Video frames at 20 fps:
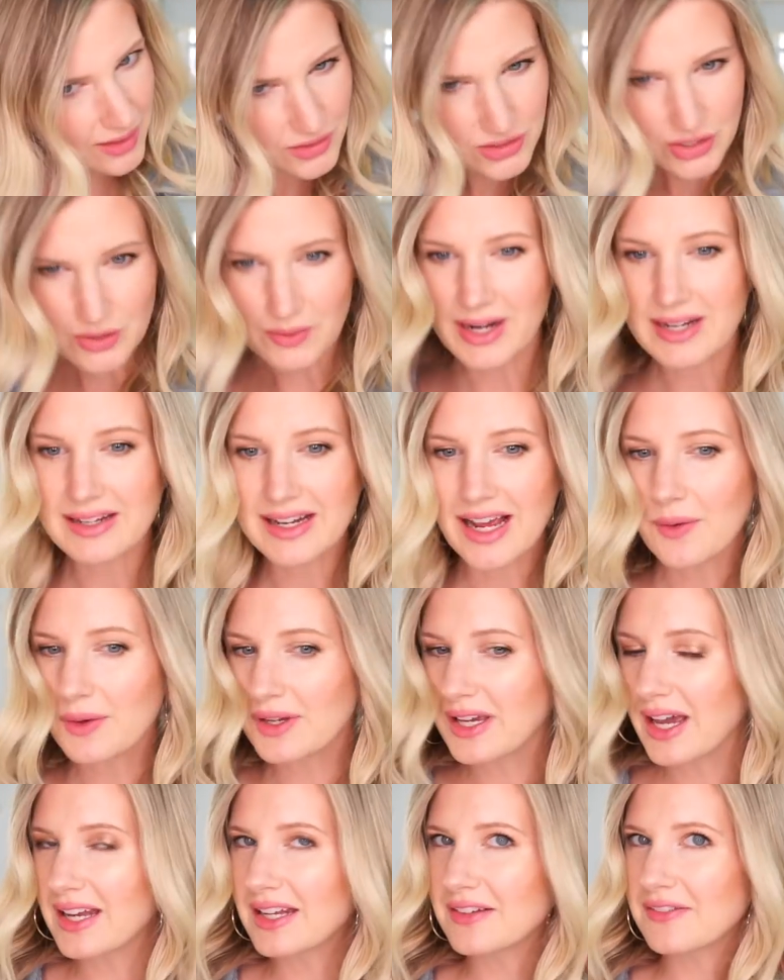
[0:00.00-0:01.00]
So right now we
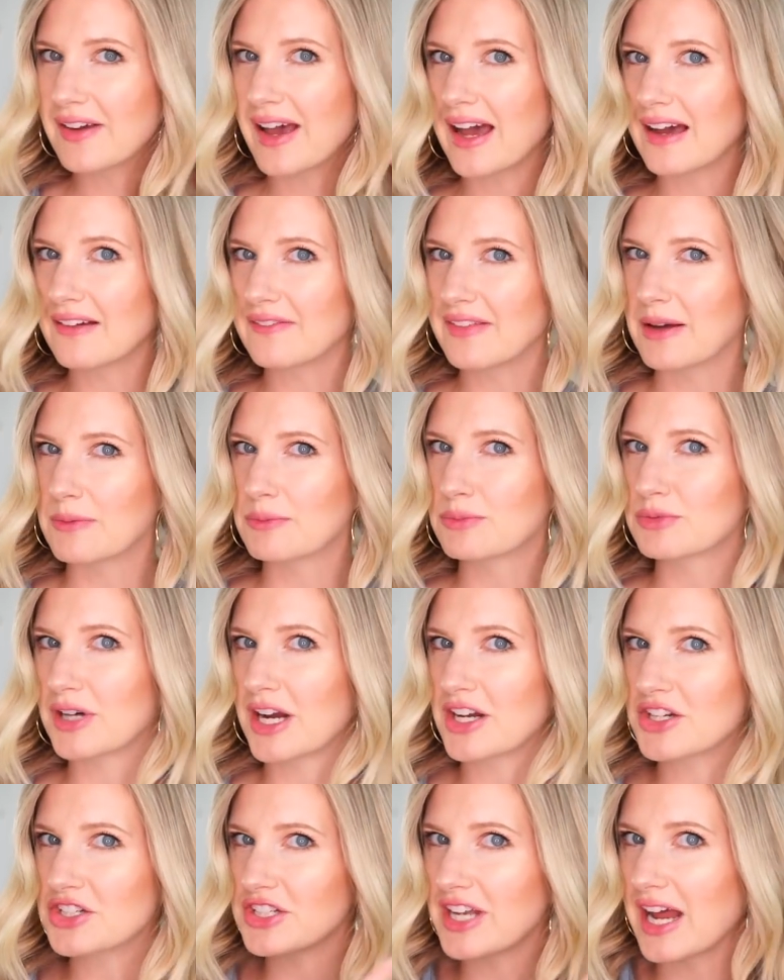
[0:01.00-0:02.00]
kind of have that
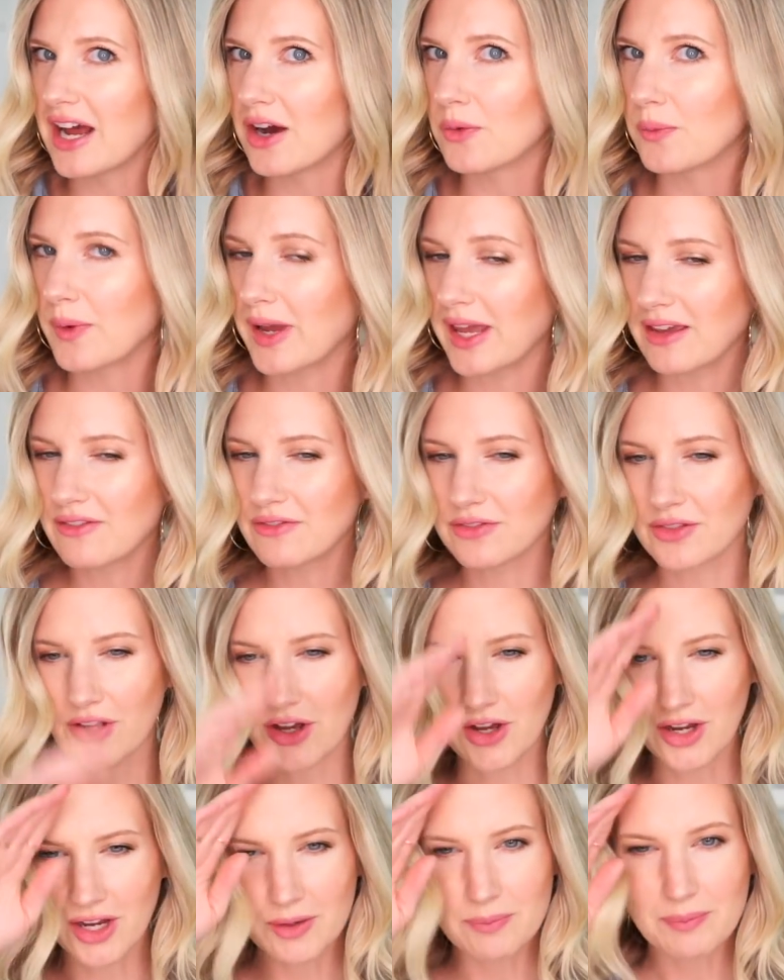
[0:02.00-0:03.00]
brushed out wave
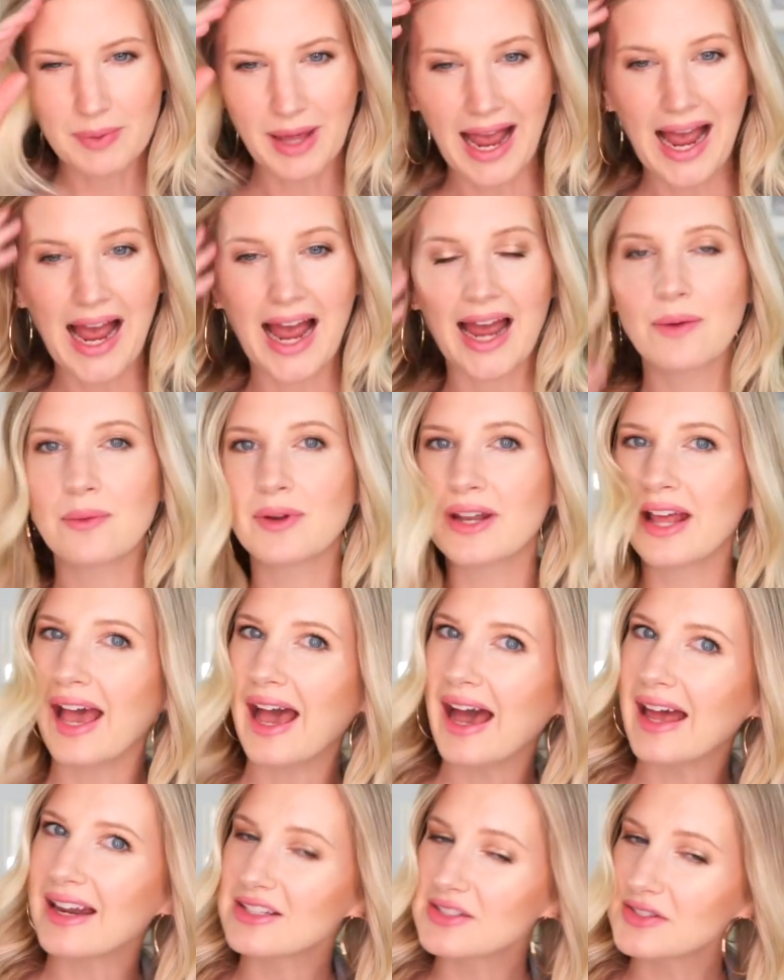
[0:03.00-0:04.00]
look, but I wanna
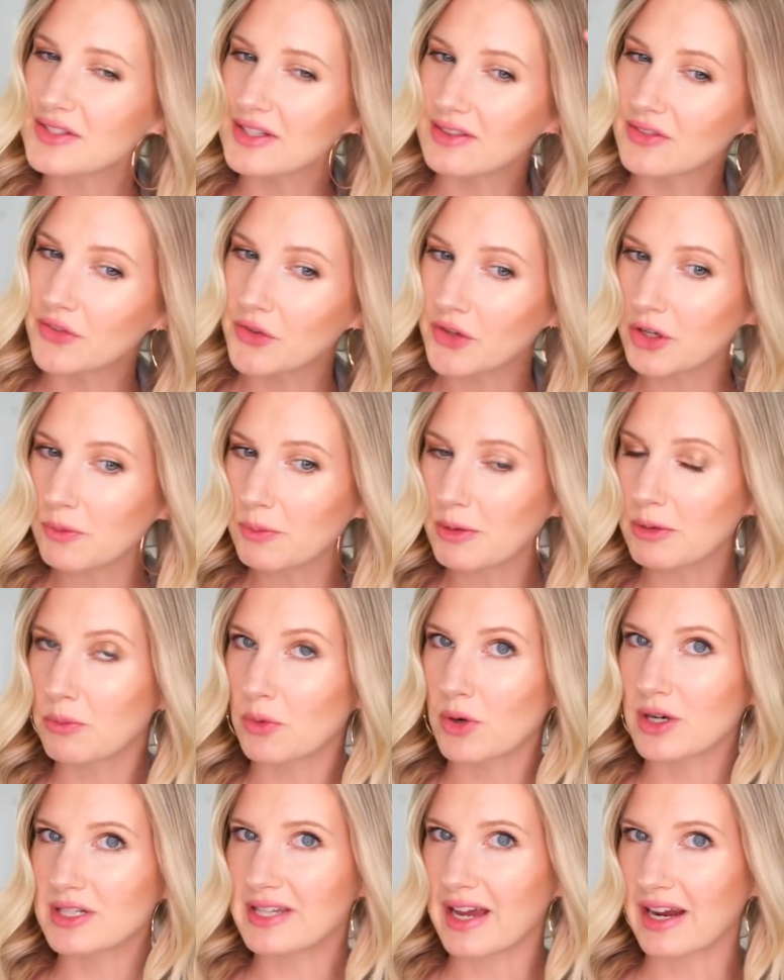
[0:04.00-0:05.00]
add just a little bit
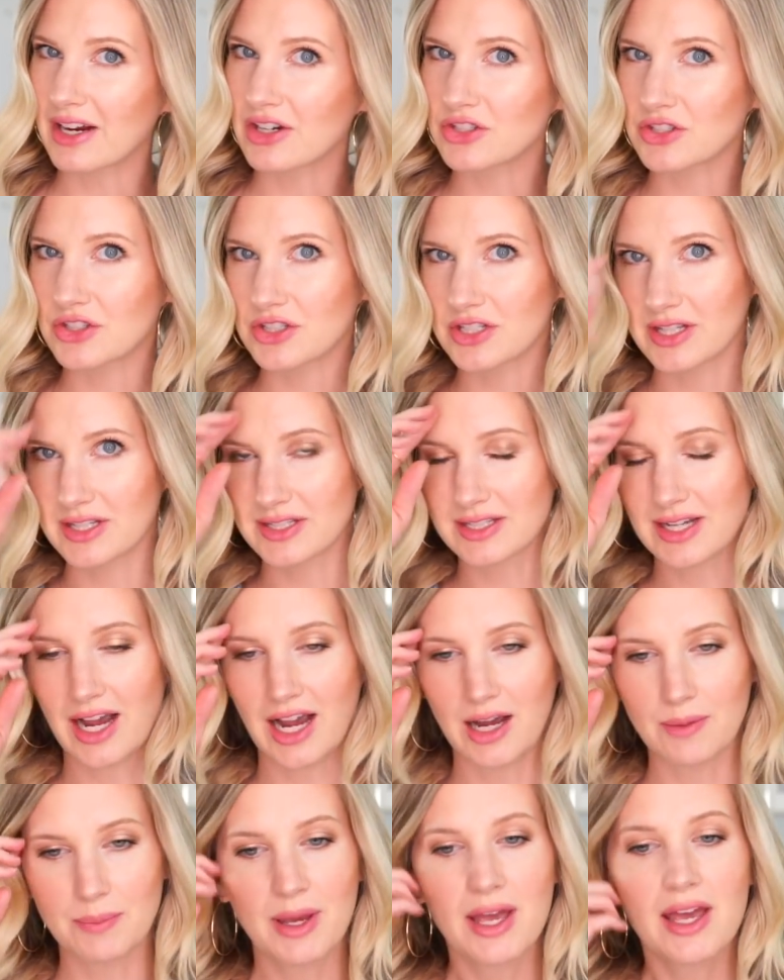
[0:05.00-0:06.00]
more texture to the
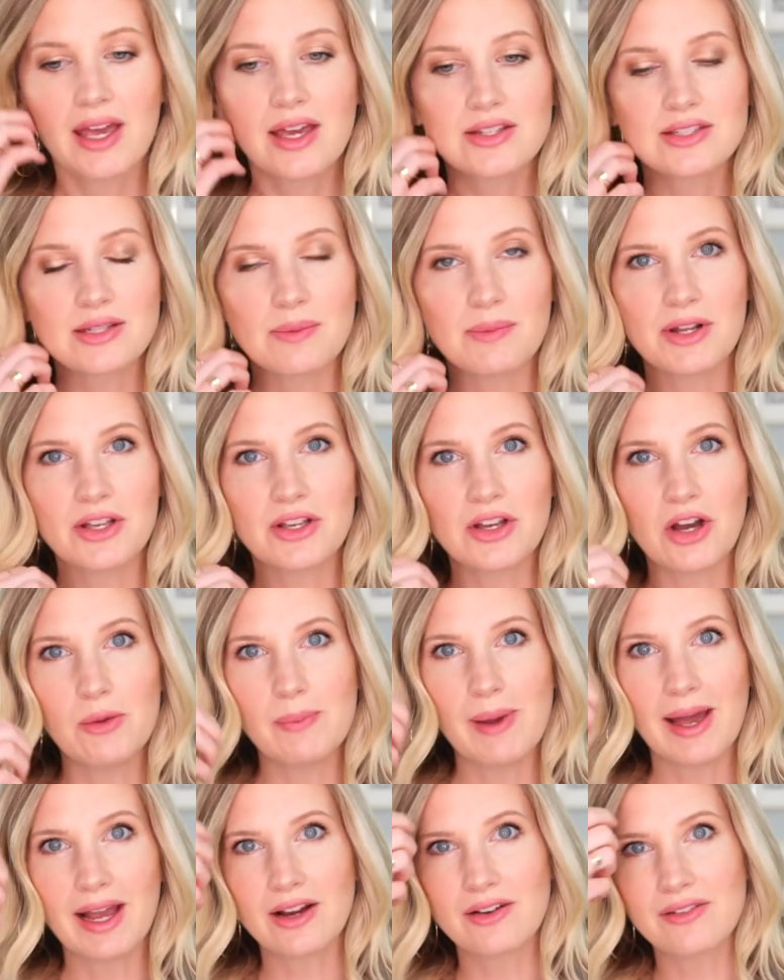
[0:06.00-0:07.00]
top. So I'm gonna go
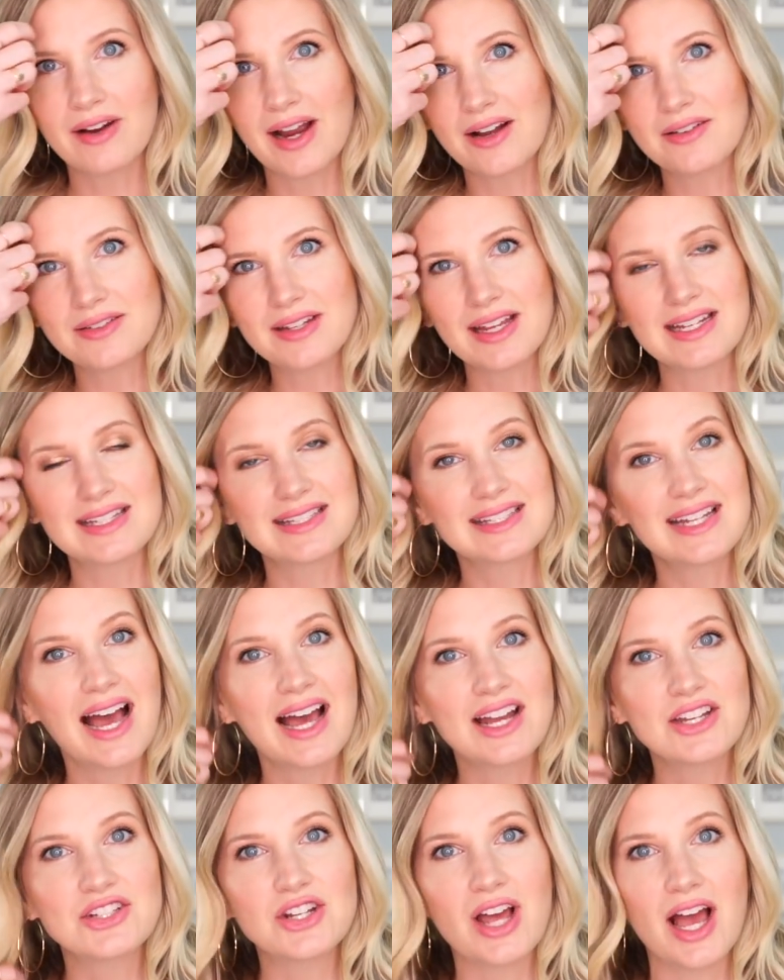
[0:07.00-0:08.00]
back around and
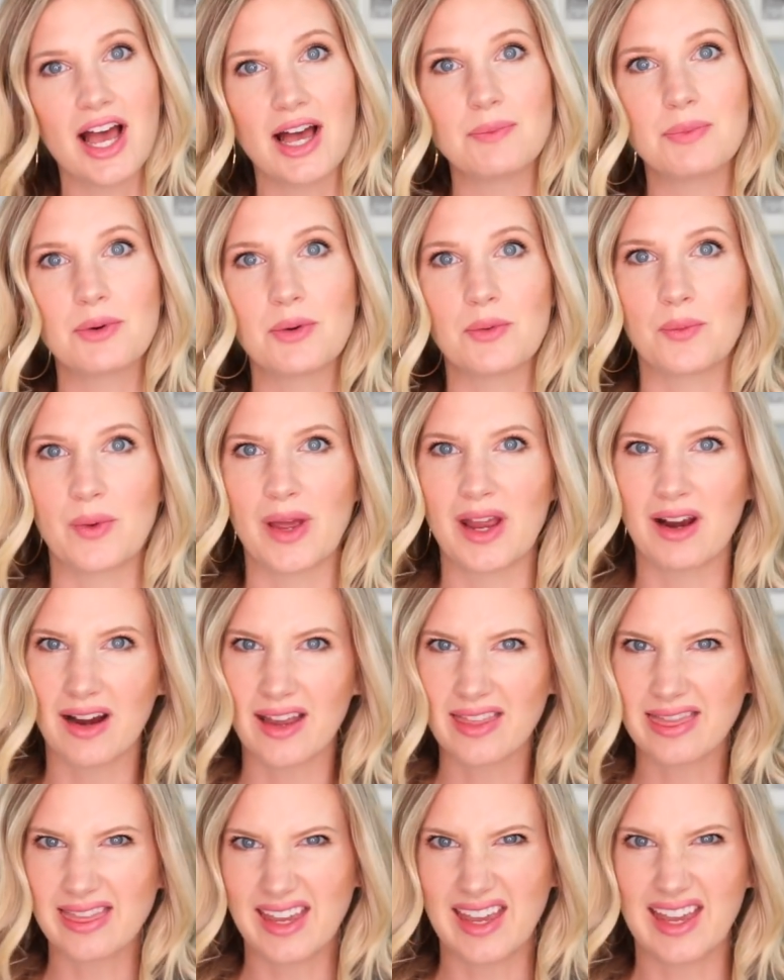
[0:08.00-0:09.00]
touch up where
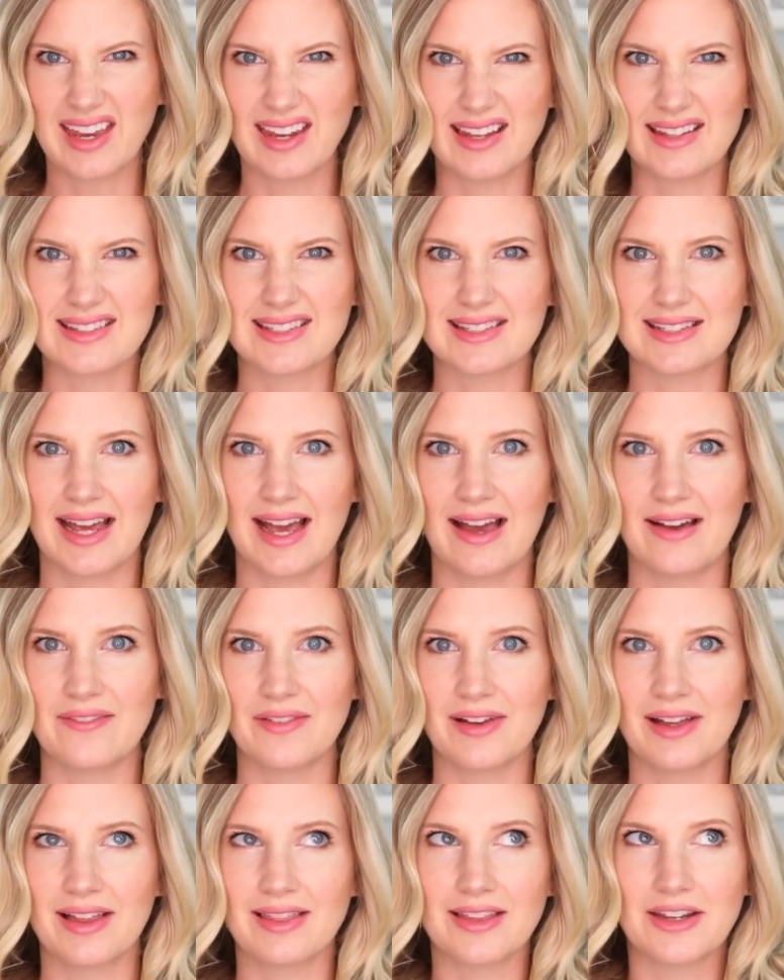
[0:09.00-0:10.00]
I think it needs to
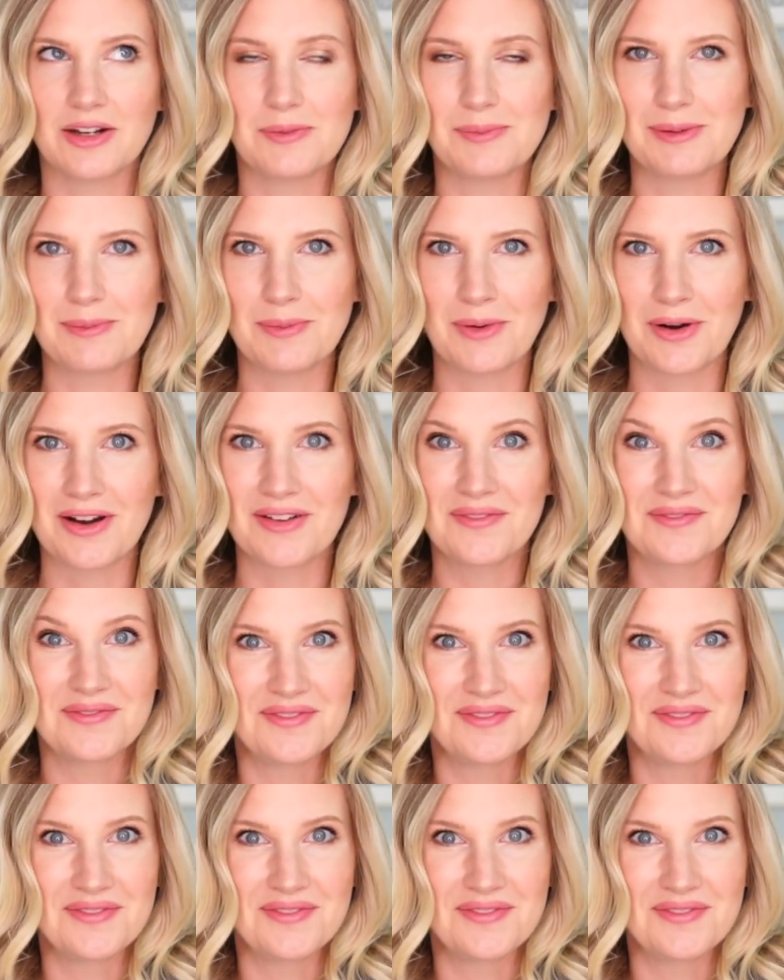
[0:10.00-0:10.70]
have a little bit more.